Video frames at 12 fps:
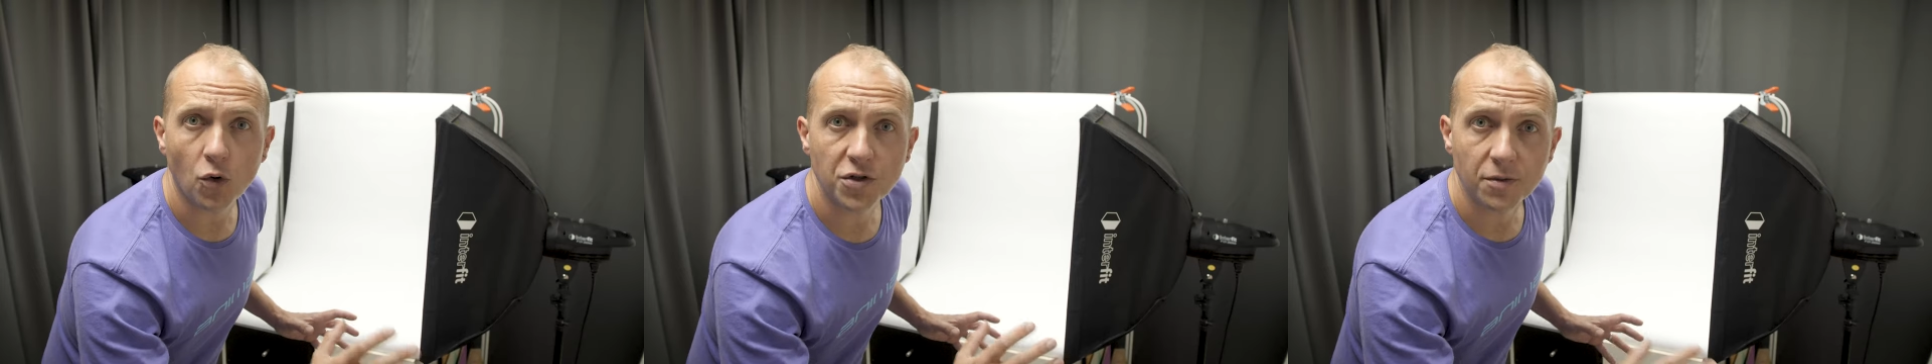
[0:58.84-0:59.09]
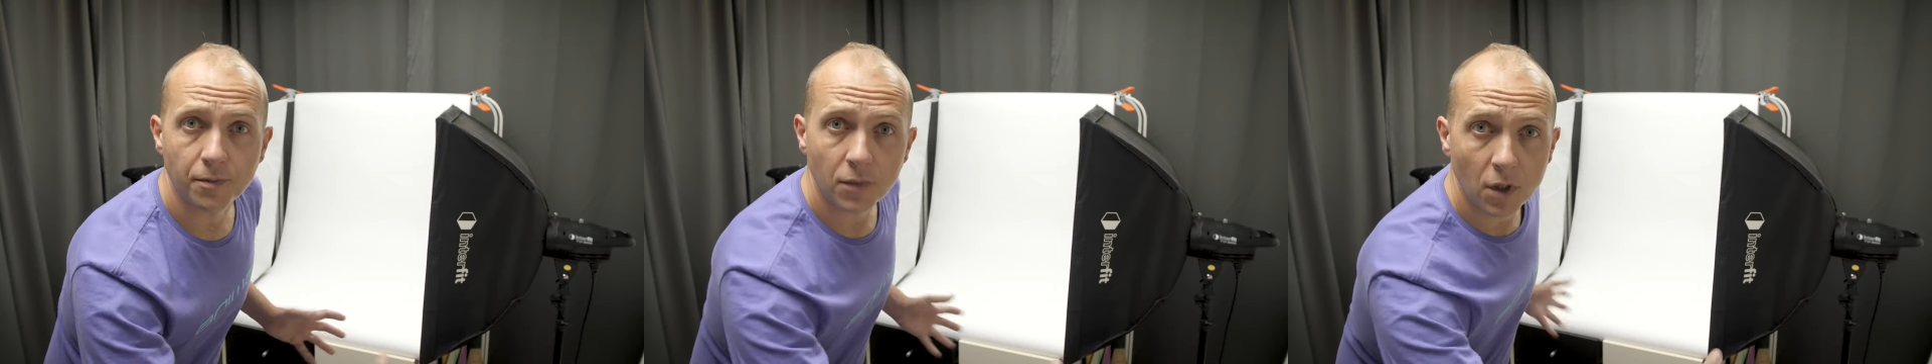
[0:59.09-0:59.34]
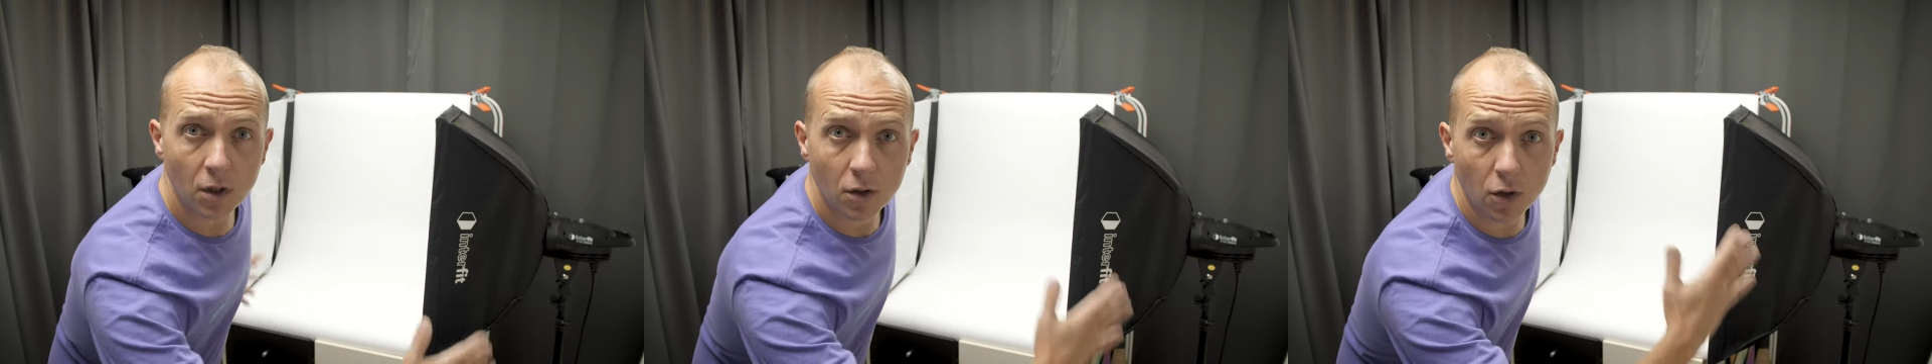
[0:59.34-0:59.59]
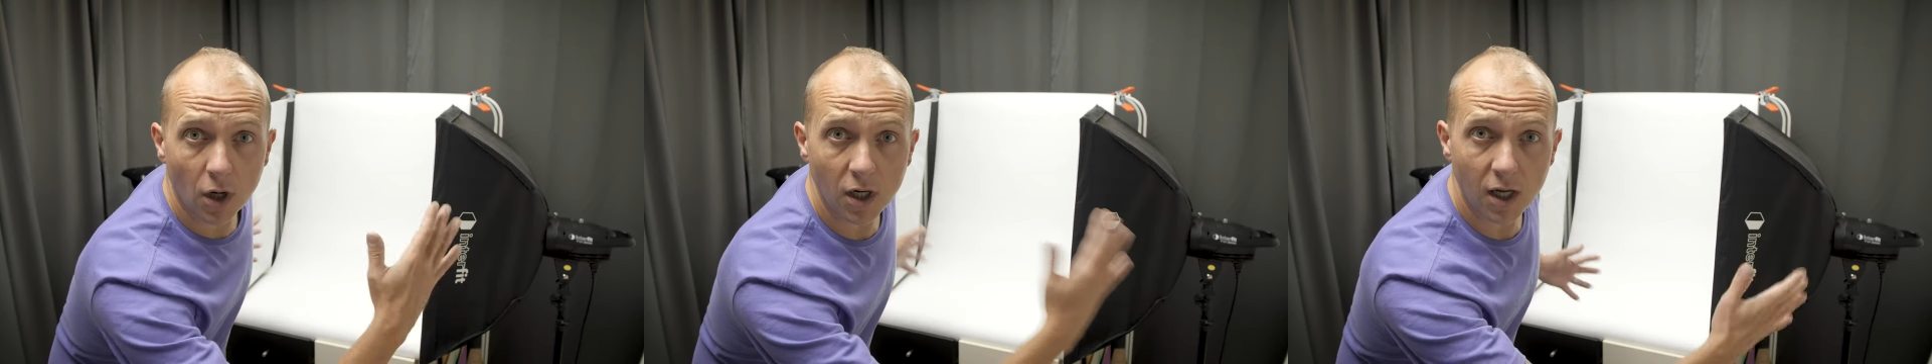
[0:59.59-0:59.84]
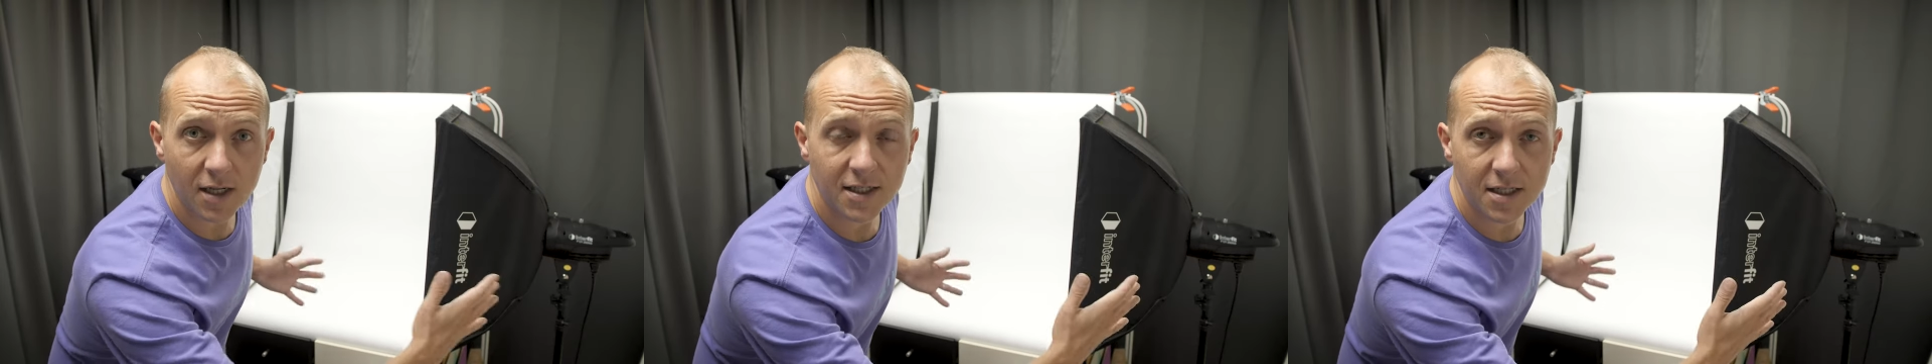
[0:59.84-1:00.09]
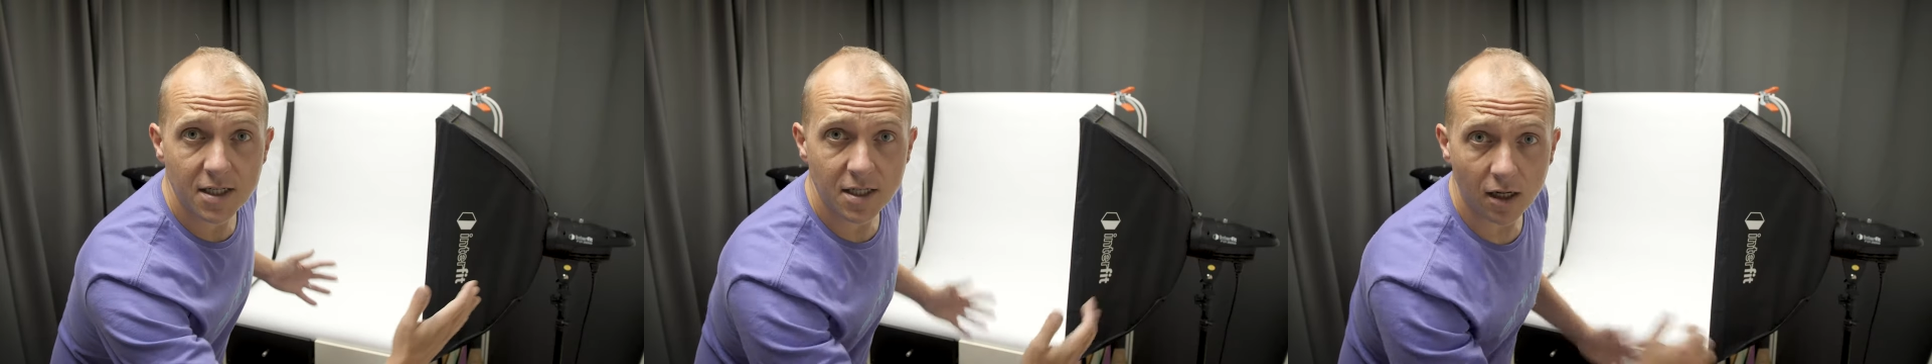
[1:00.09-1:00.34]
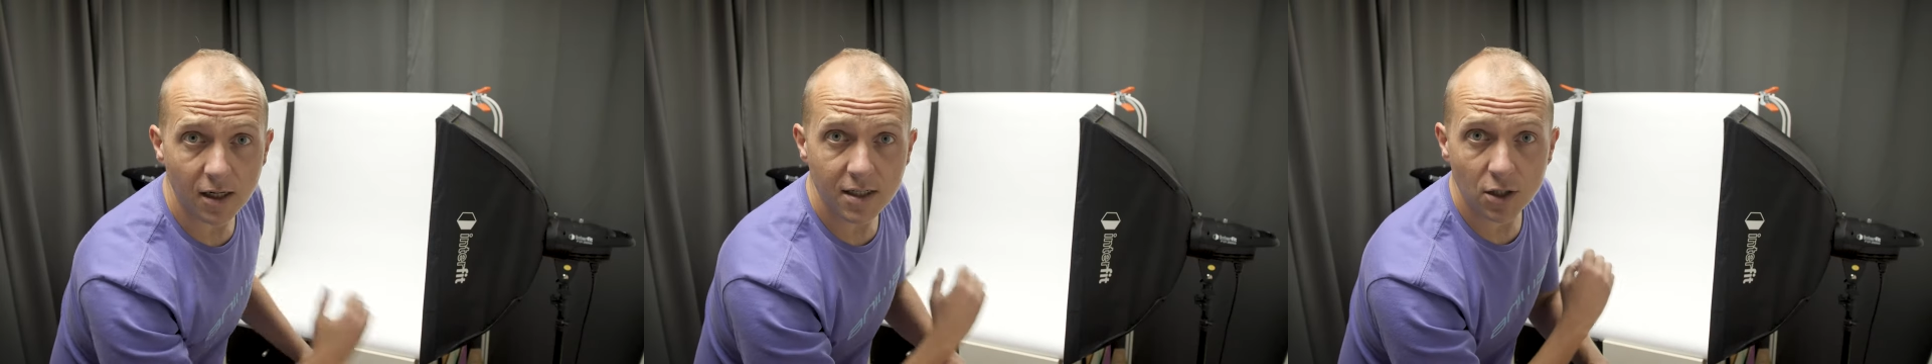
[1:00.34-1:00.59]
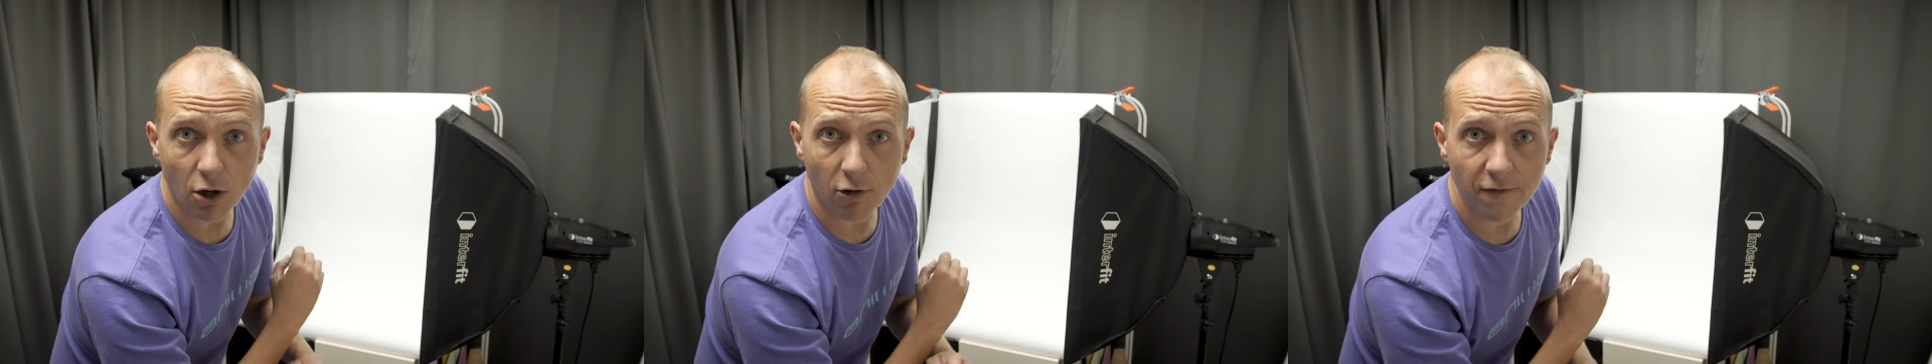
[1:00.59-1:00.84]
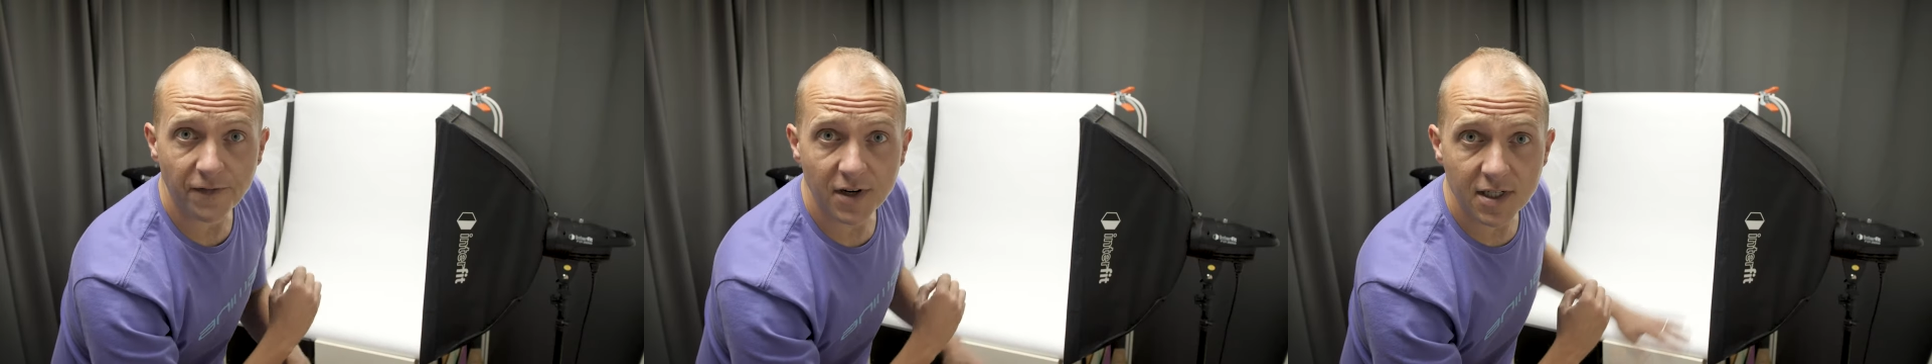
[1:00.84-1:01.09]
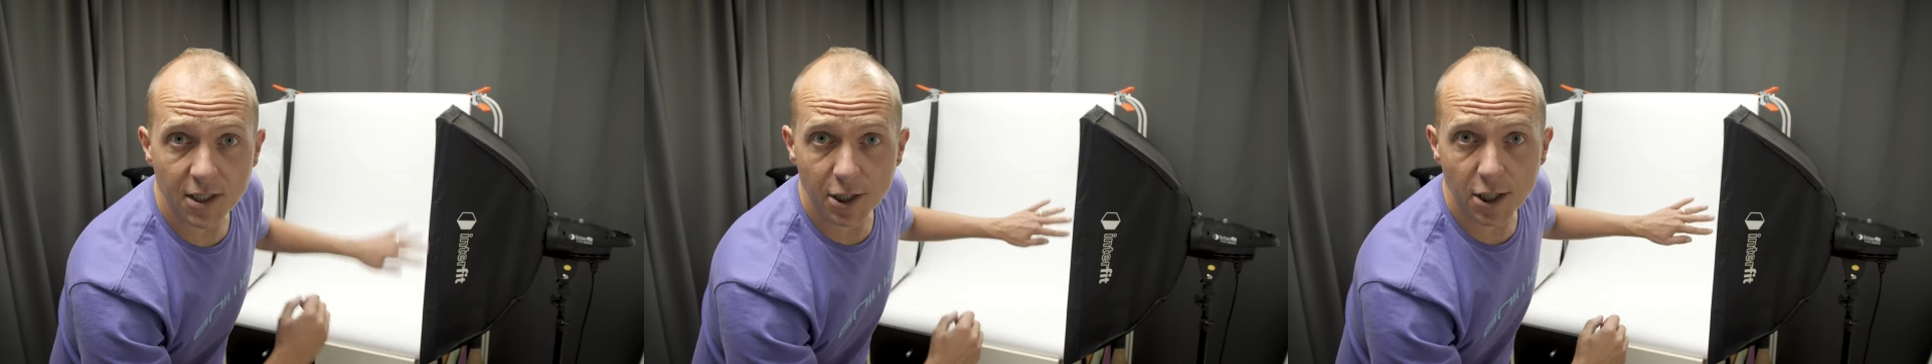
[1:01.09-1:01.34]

Awesome. Got a light either side, got an infinity